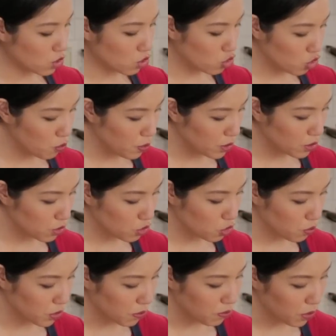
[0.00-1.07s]
super,
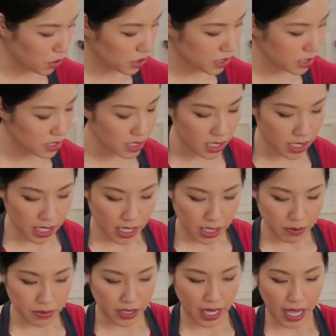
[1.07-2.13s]
super important,
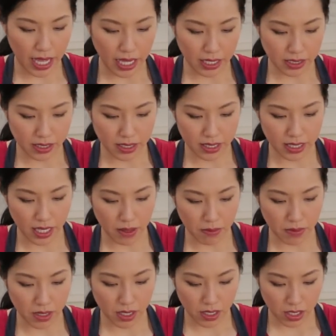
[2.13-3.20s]
I'm gonna add some